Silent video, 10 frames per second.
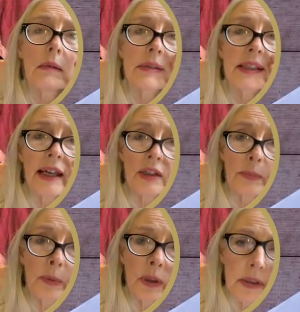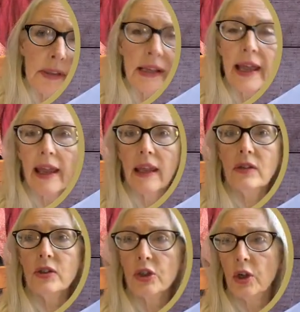sketchbooks
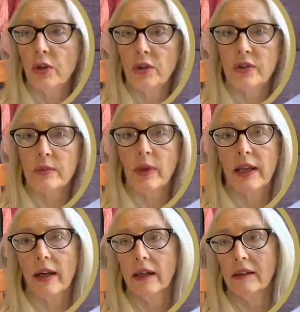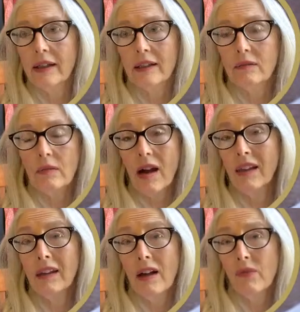and journals. And I
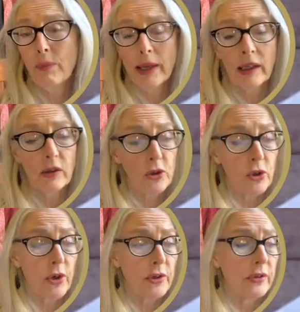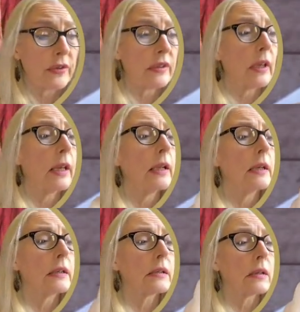love making journals.
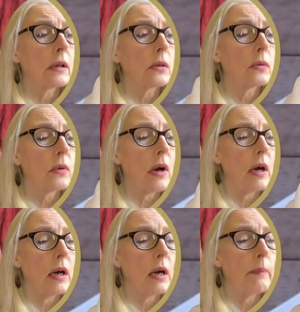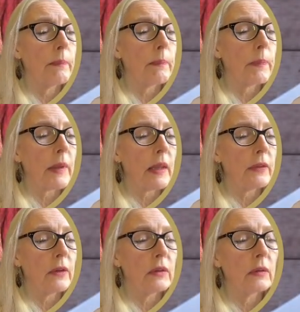So
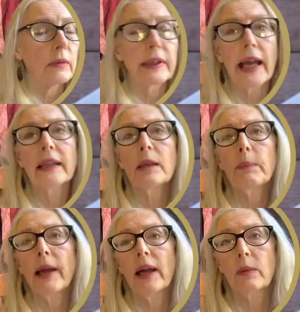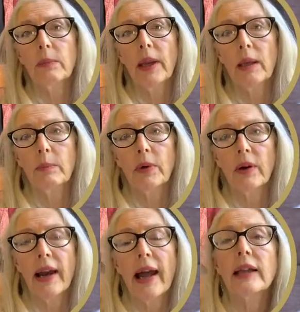the 90-pound
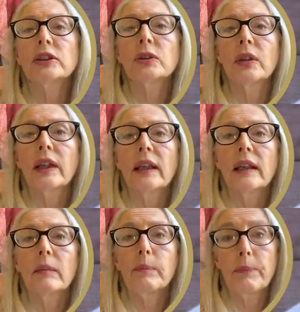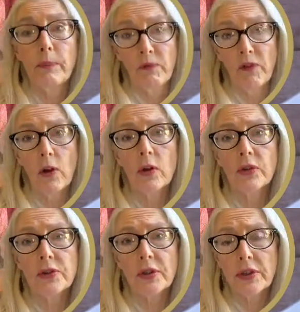paper actually
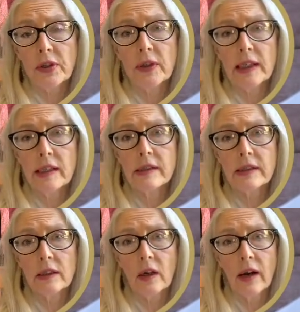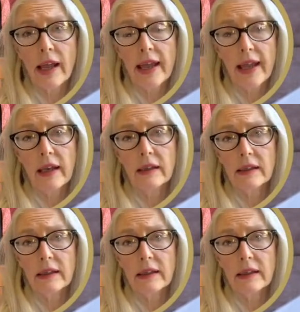folds a little easier and